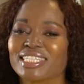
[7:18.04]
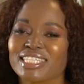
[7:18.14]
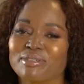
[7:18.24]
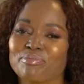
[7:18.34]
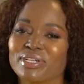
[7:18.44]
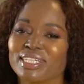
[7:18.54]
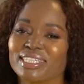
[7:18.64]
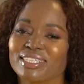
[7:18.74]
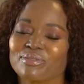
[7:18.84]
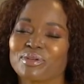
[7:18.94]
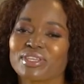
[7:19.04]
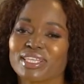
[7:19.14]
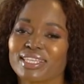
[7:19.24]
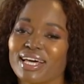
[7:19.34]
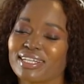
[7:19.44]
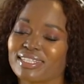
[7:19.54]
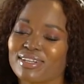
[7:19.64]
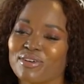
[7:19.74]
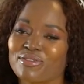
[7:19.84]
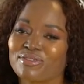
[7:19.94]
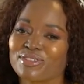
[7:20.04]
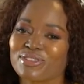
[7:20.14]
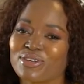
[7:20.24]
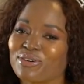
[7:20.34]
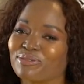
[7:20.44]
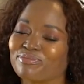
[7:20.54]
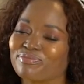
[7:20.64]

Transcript: deeply within thyself. So,